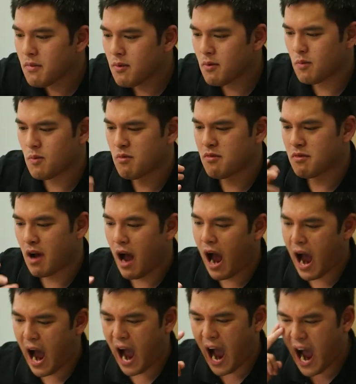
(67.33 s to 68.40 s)
whether that's
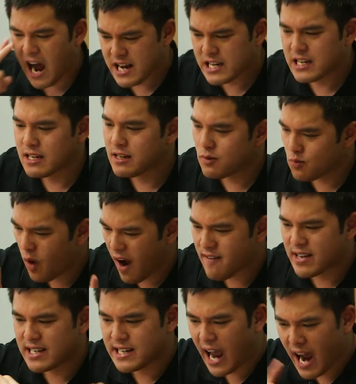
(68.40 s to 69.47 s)
doing in person support
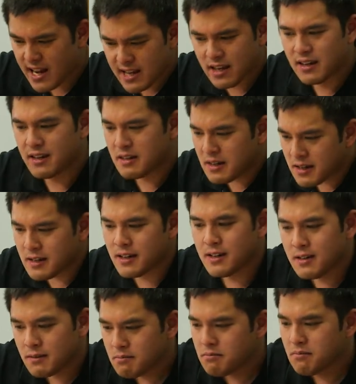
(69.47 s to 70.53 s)
or remote
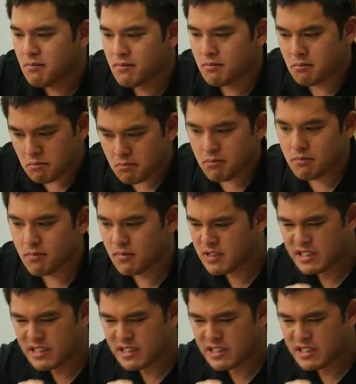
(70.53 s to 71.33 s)
support or both.